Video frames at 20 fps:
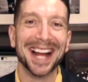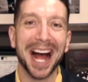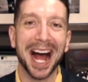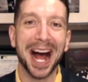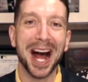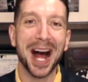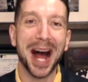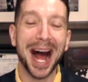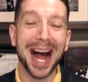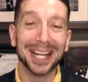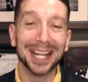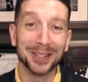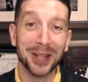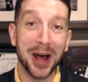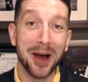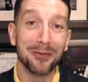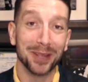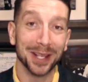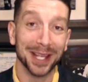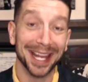I
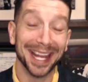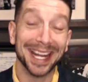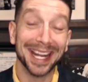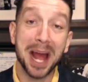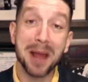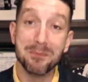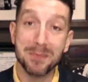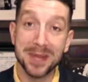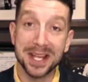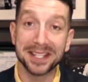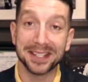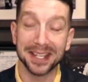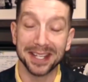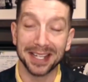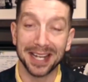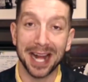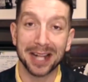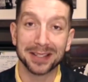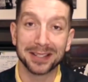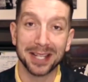love it, and I miss
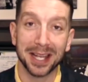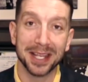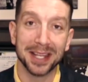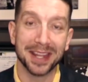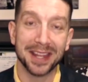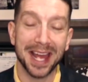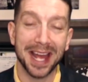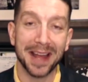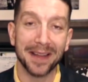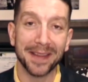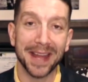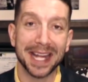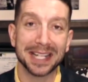it. I'll tell you that.